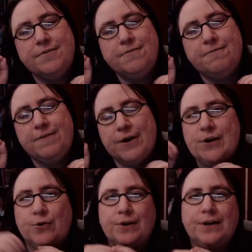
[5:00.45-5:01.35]
very
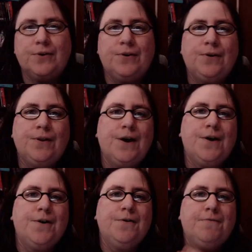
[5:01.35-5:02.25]
critical
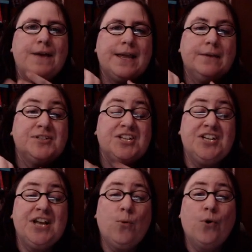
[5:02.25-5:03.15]
of AMC
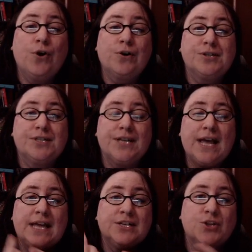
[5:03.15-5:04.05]
Networks
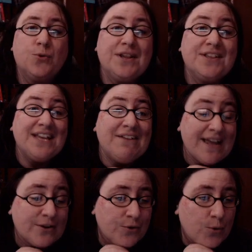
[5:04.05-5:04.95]
and the way that
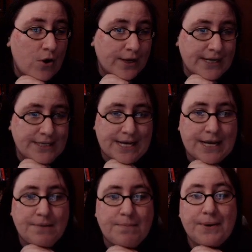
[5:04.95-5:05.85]
handled The Walking Dead,